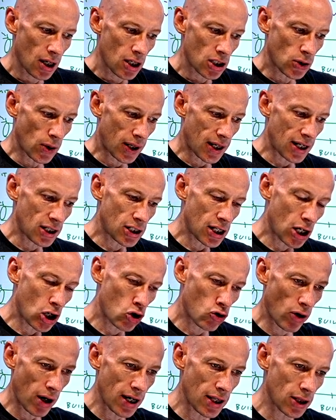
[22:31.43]
So I can actually
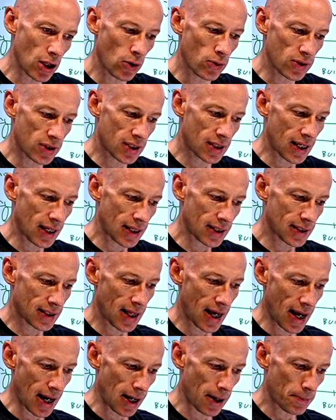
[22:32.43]
create those things
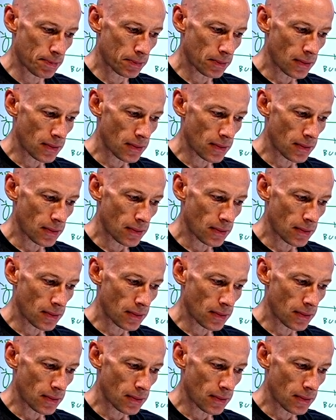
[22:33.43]
there.